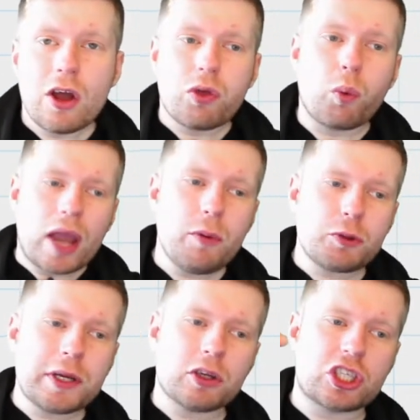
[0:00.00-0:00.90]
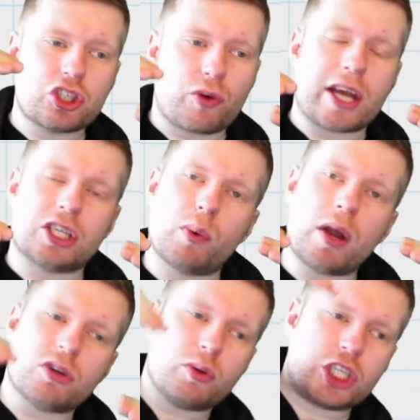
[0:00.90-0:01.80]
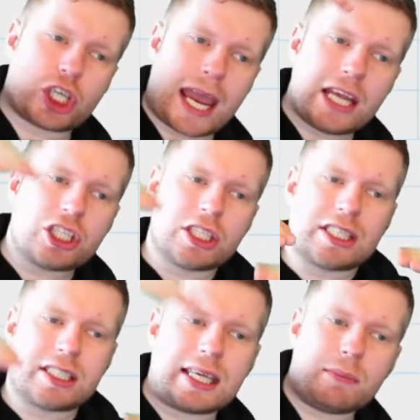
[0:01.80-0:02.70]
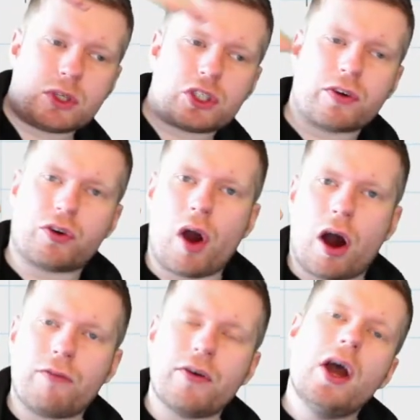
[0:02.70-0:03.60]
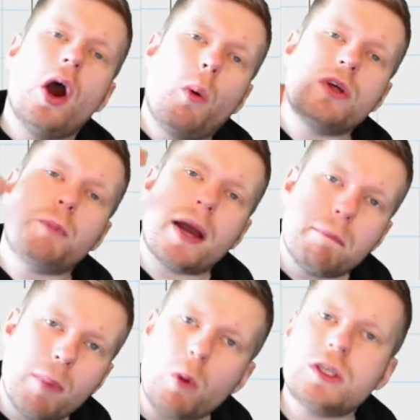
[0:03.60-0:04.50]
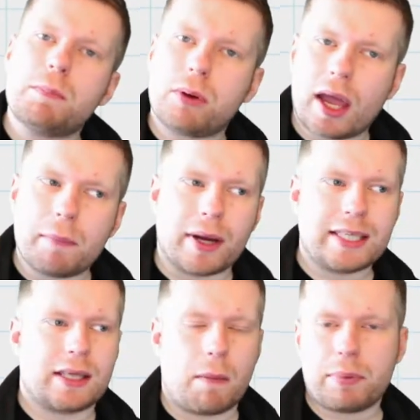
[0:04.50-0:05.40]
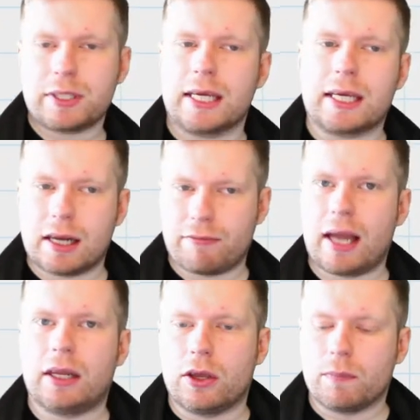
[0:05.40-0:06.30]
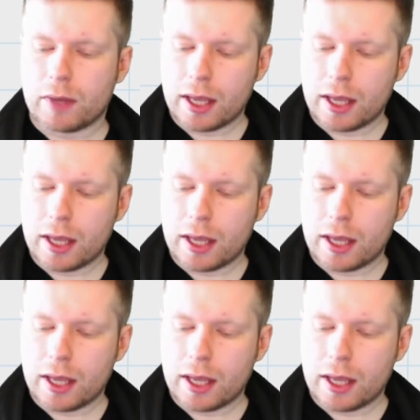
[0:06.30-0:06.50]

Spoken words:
the way in which we got a stretch, the way in which we changed the steepness of a graph was by multiplying by some particular value.